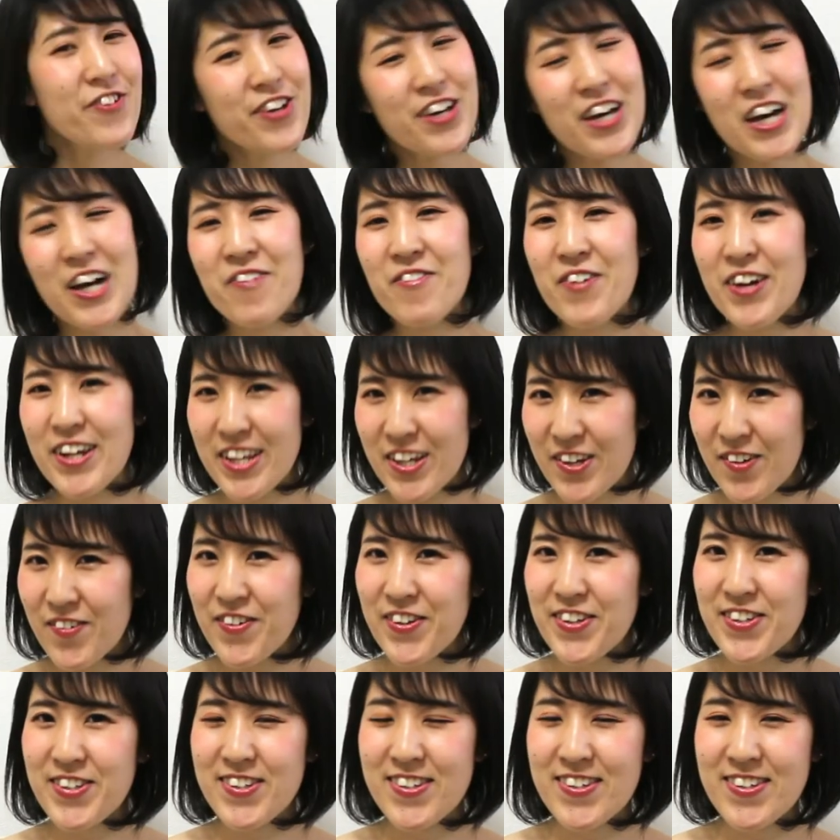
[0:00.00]
If you have any
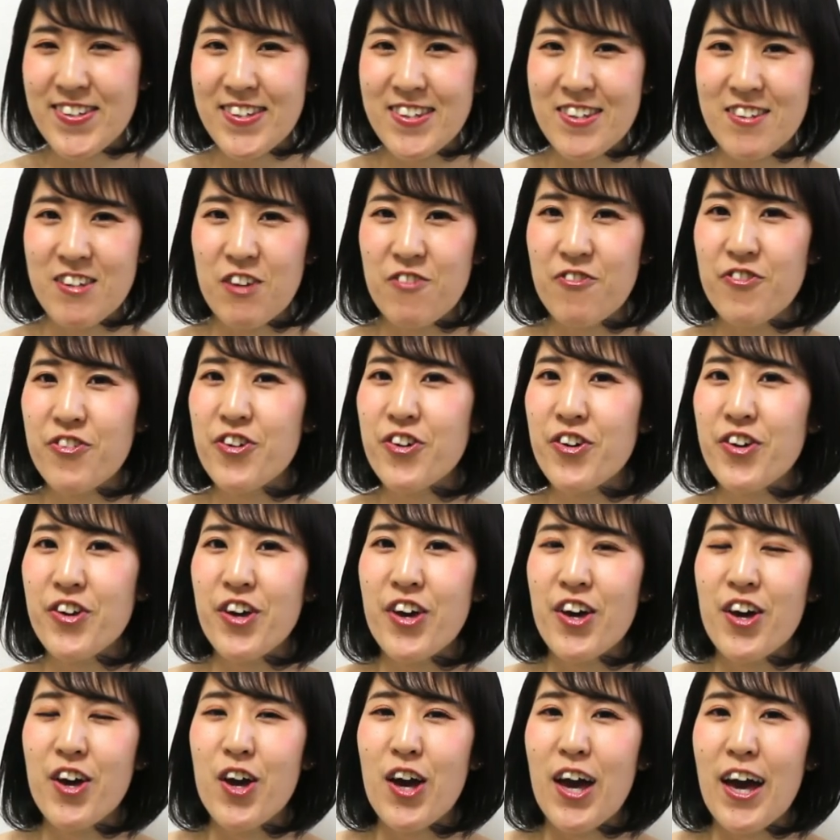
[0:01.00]
questions, if
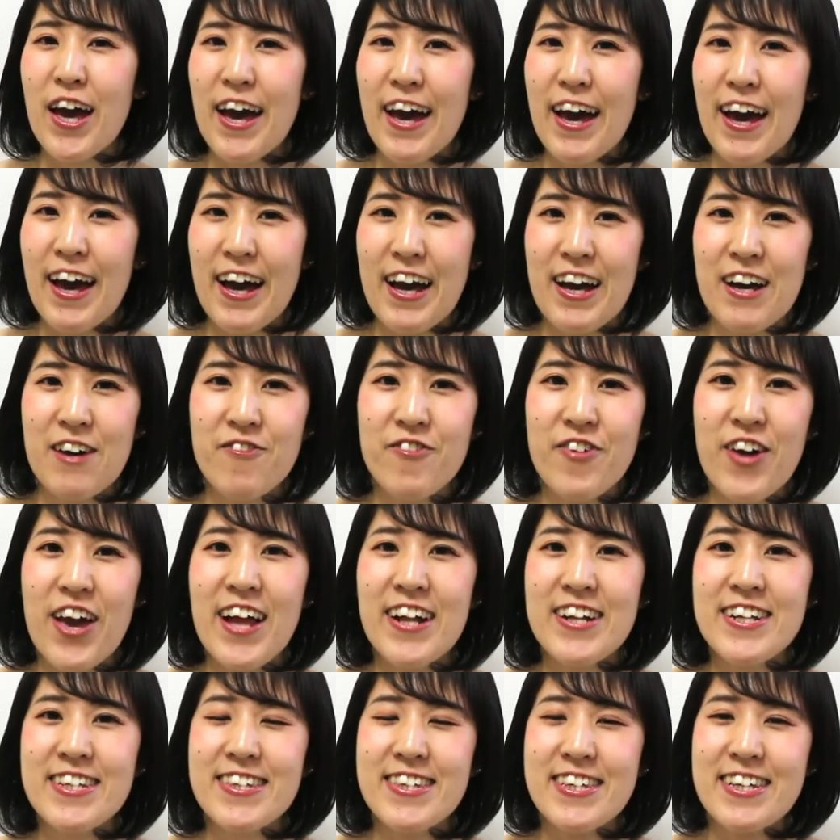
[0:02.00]
you have
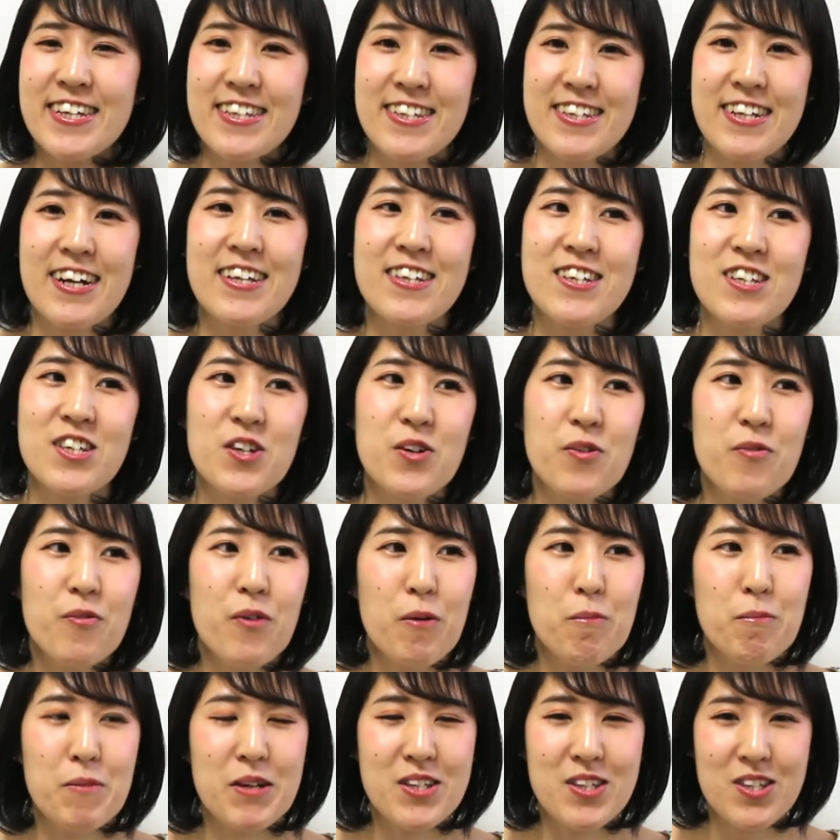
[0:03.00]
anything that you
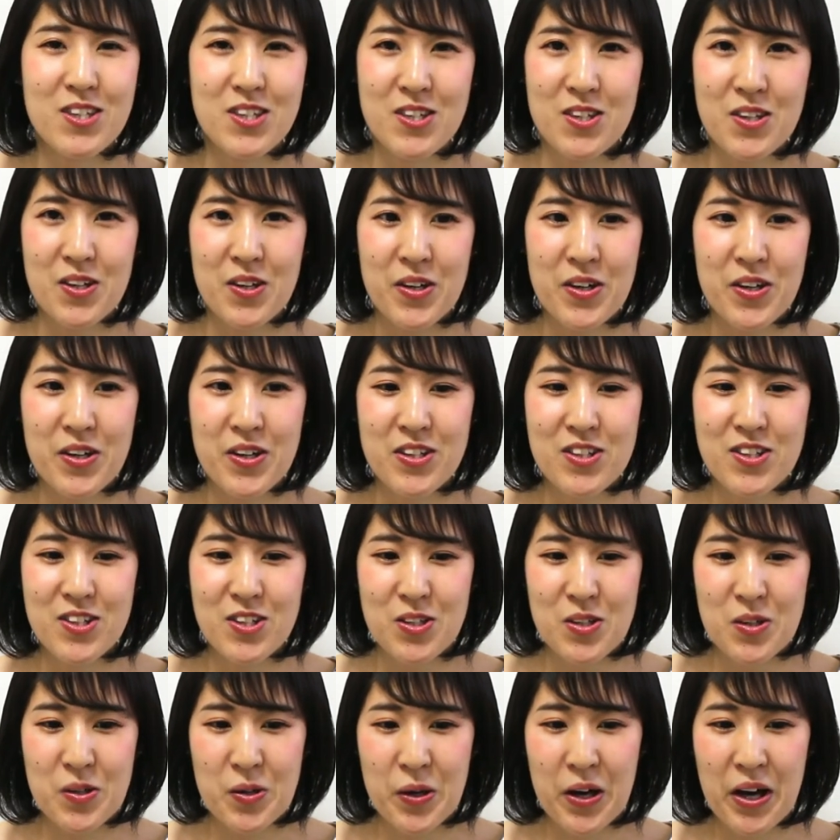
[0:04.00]
want me to,
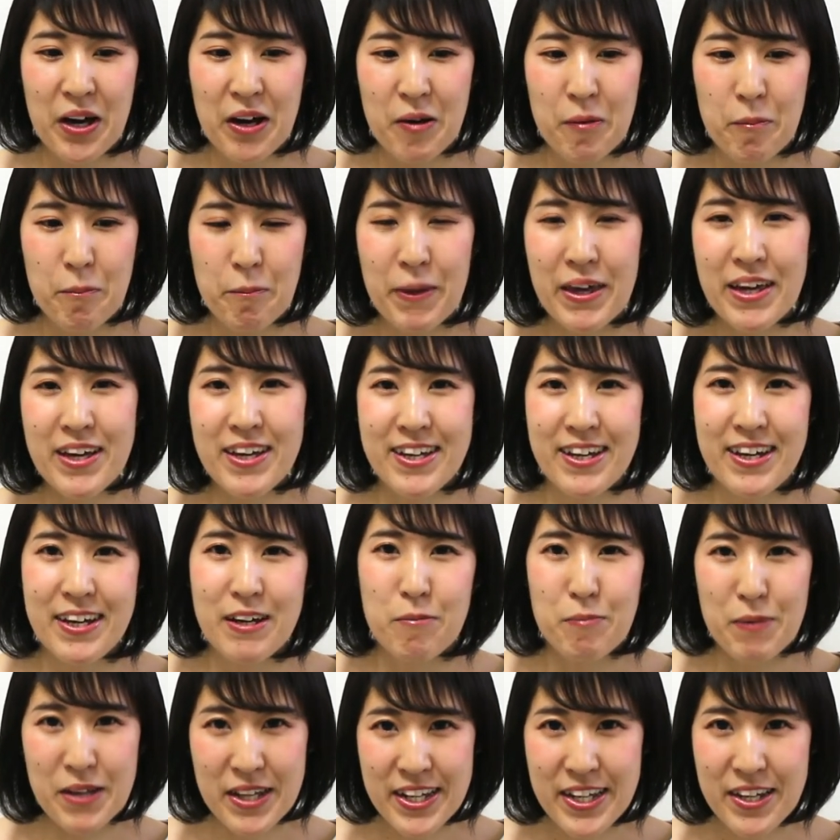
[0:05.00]
to um, make
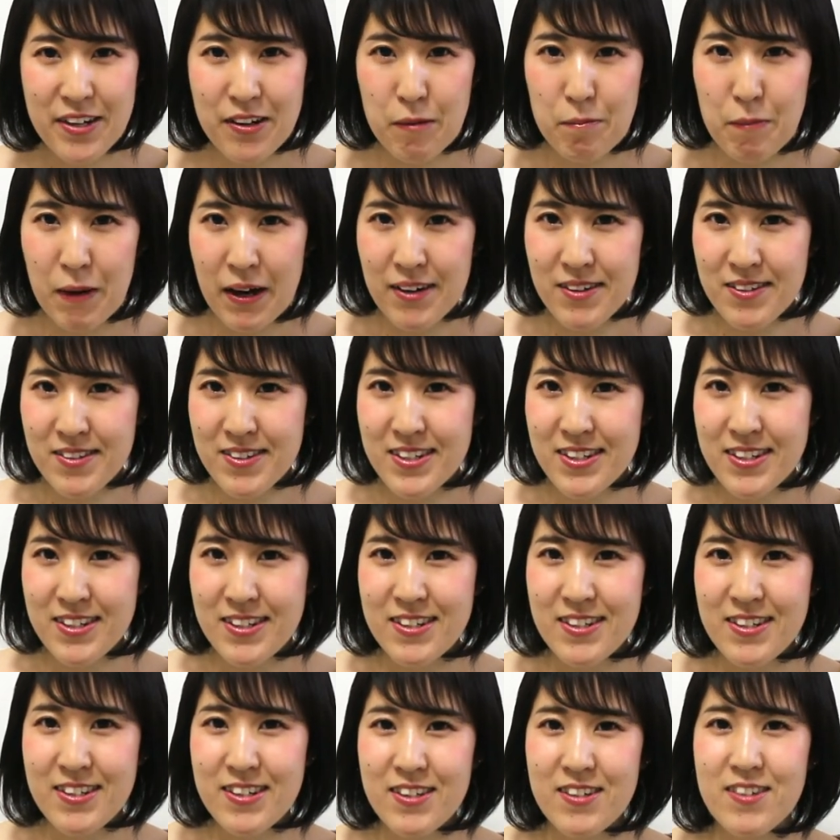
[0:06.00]
a video about,
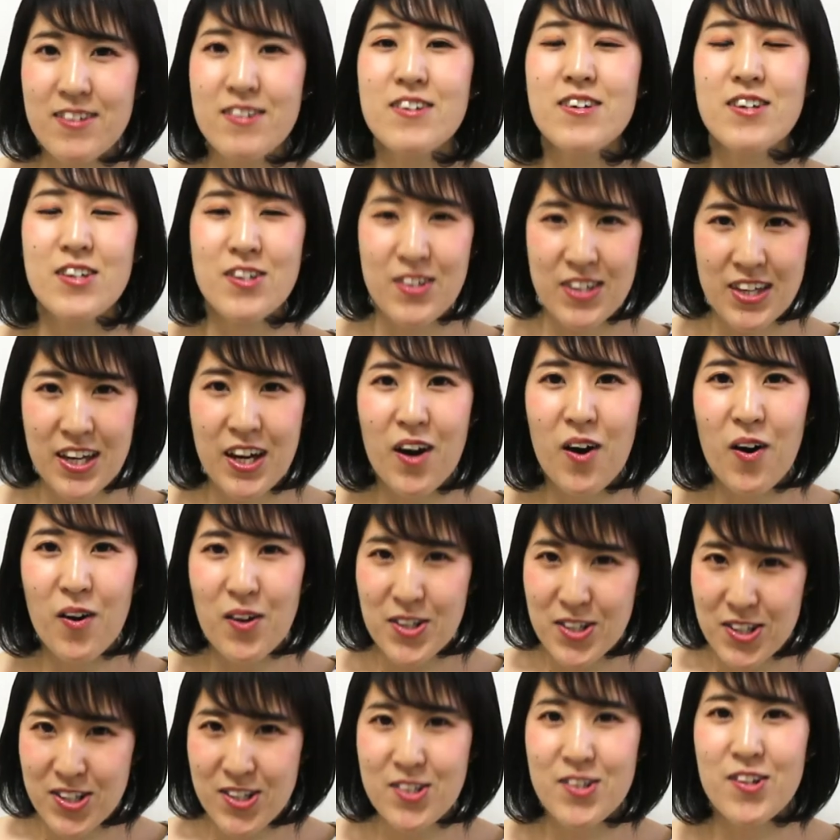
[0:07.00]
you can
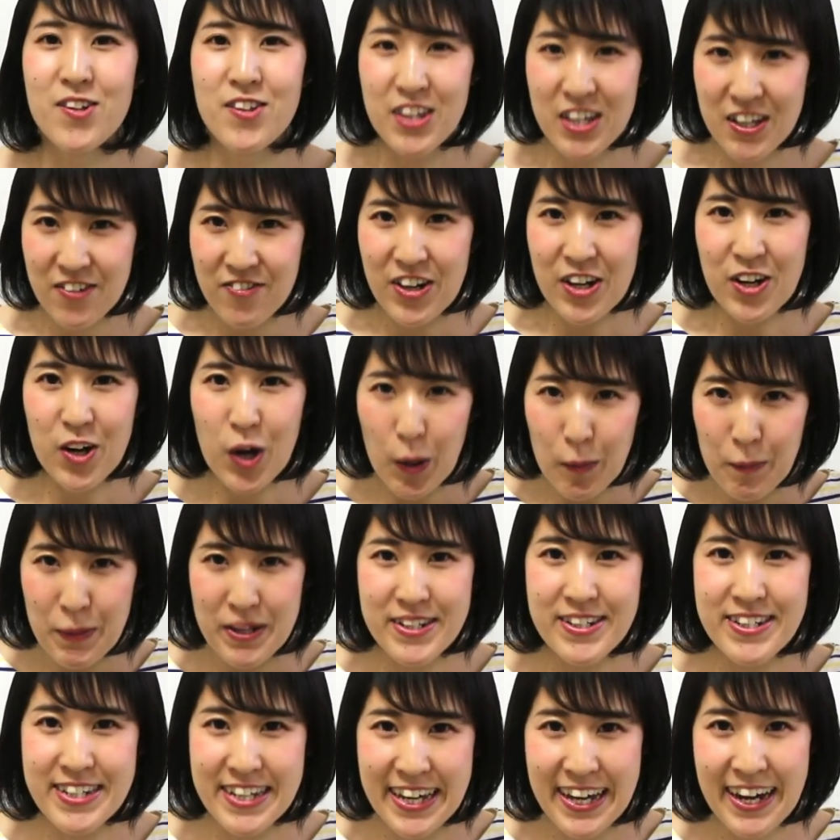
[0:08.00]
also leave a
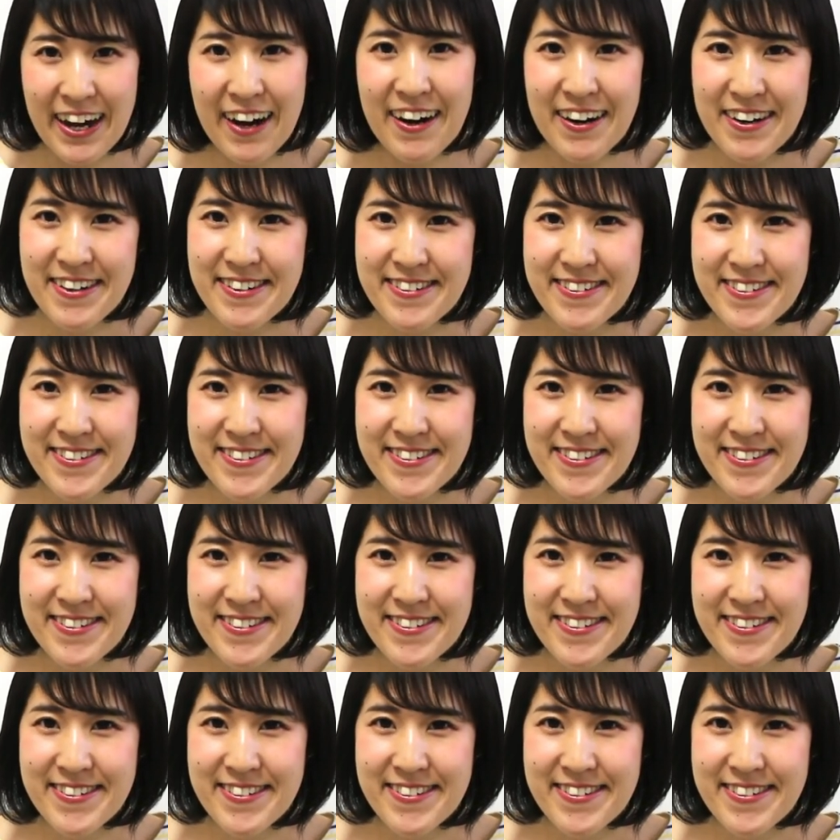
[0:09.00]
comment here.